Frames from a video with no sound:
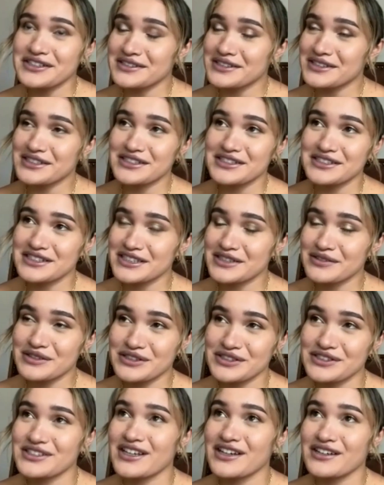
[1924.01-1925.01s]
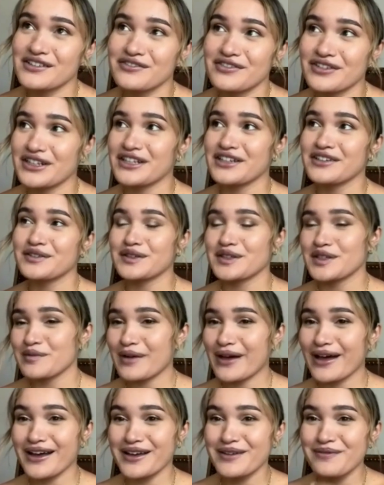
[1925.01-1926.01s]
seriously, which is kind of funny looking
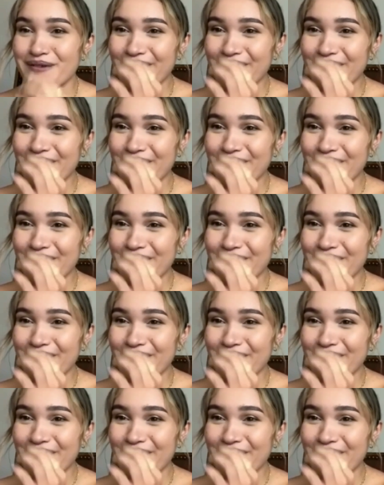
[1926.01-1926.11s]
back,